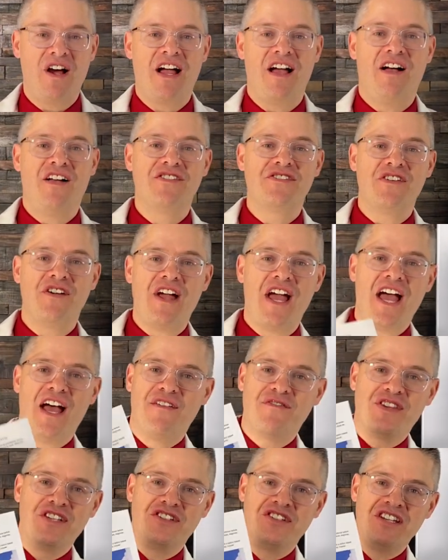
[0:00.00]
I also
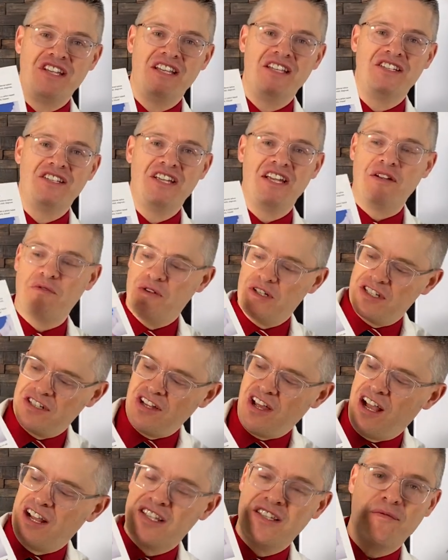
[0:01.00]
have the cheat sheet which
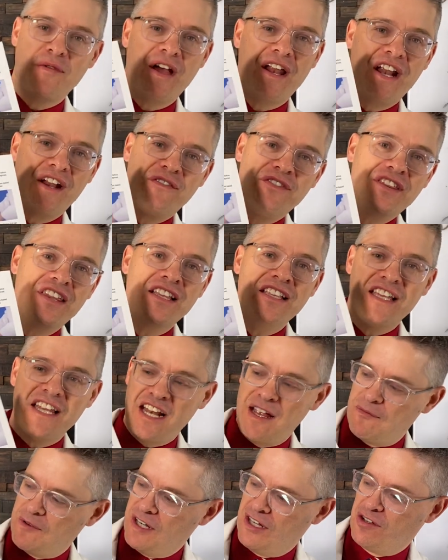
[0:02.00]
talks about everything that
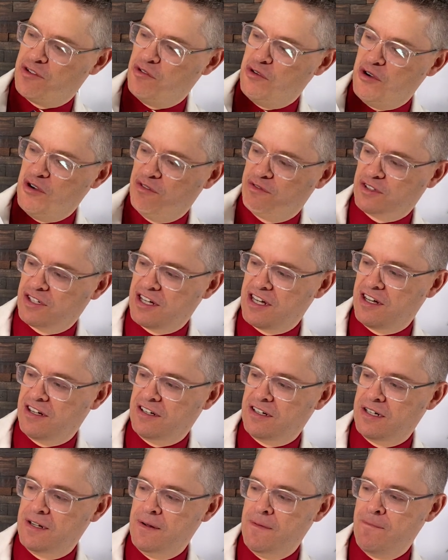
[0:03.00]
I'm gonna go over
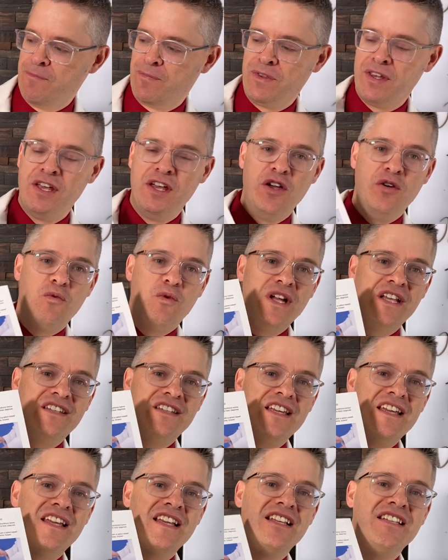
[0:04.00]
here,
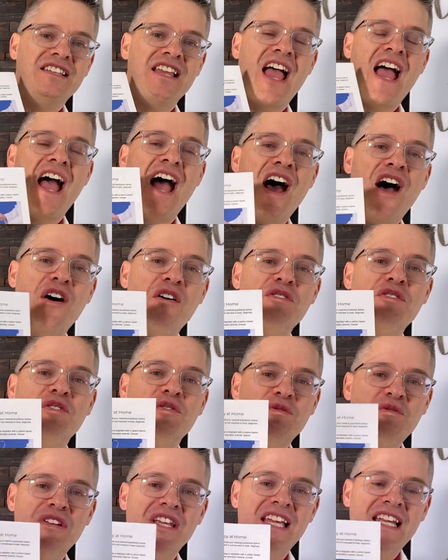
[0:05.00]
which is how
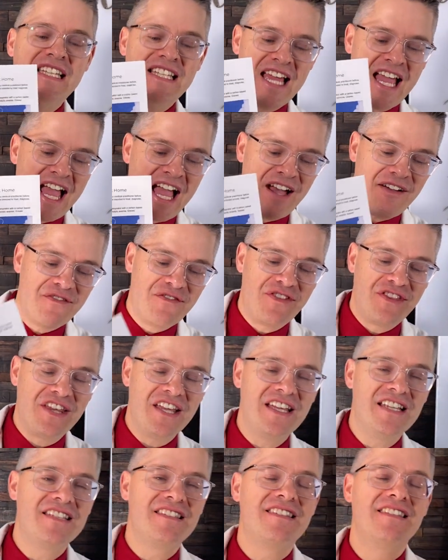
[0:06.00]
you need to have
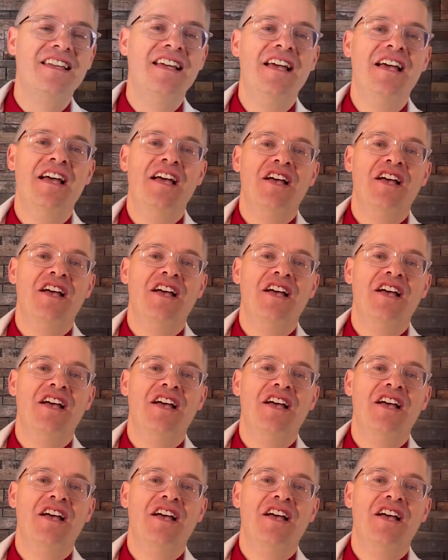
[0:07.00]
this